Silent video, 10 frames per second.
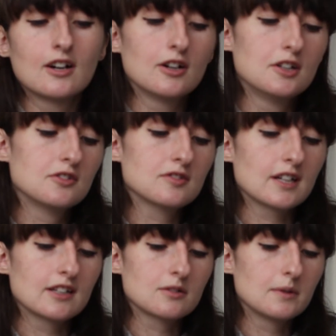
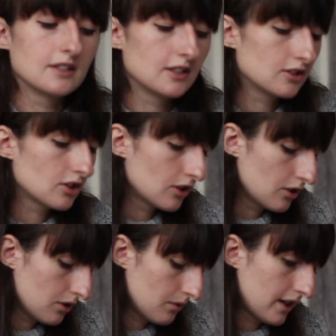122,
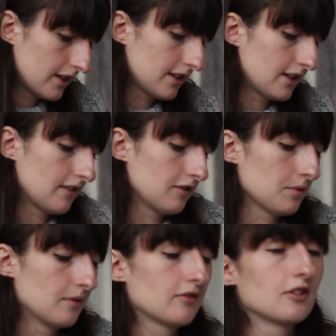and then there is
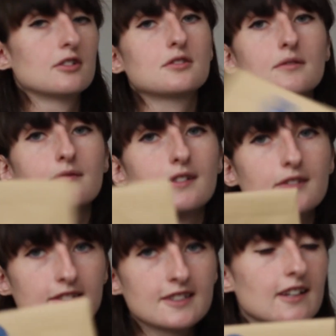one for
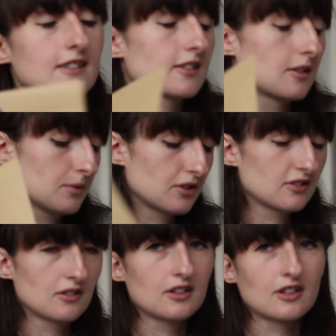156. The book
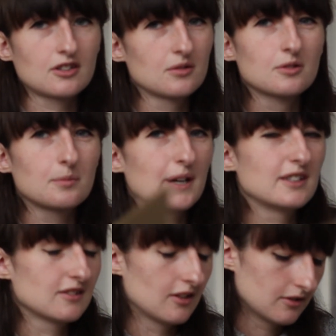is only like 200
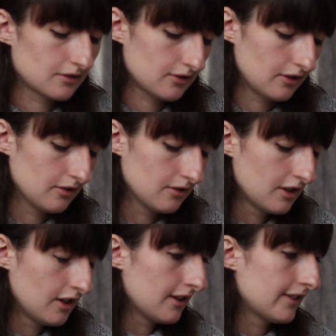pages long, so
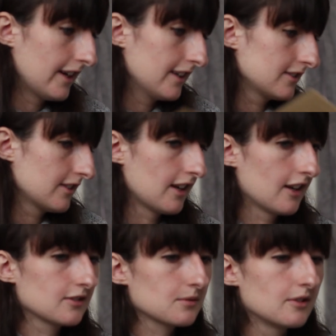that is the
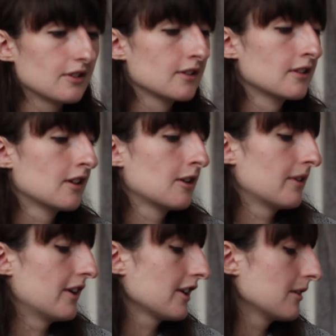last one.
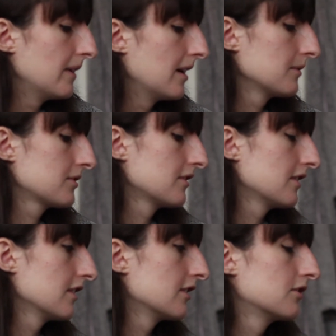But I am
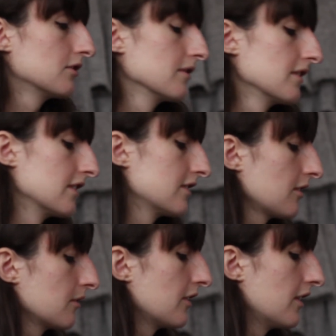absolutely adoring this
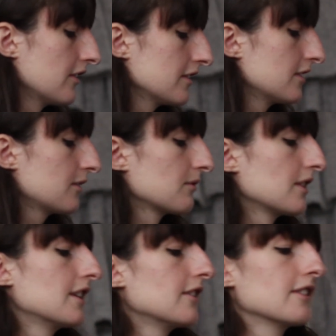so far. This is a
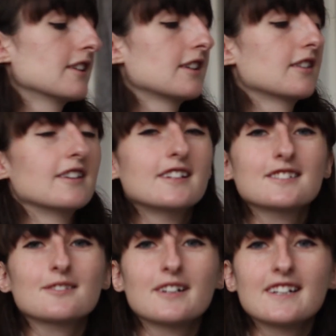really, really
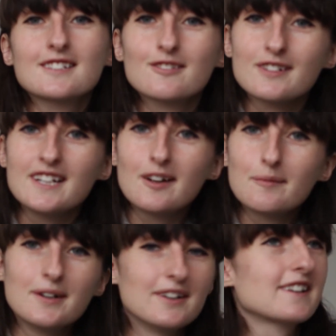nice way to read a
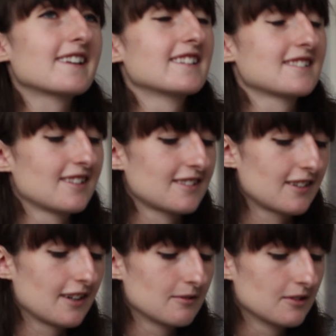book. So
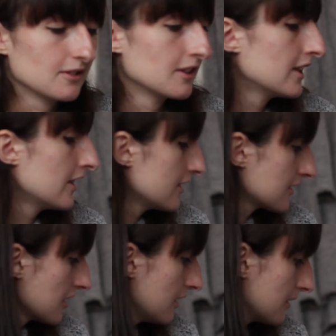I will
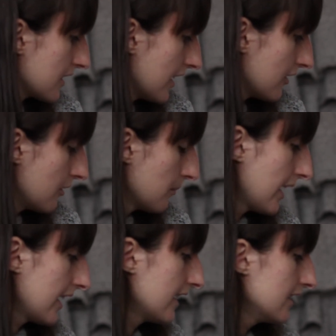see you again on
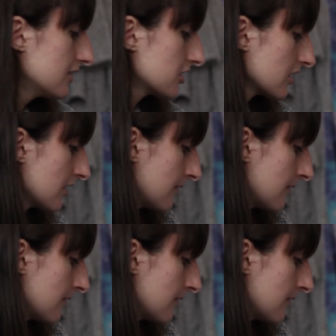page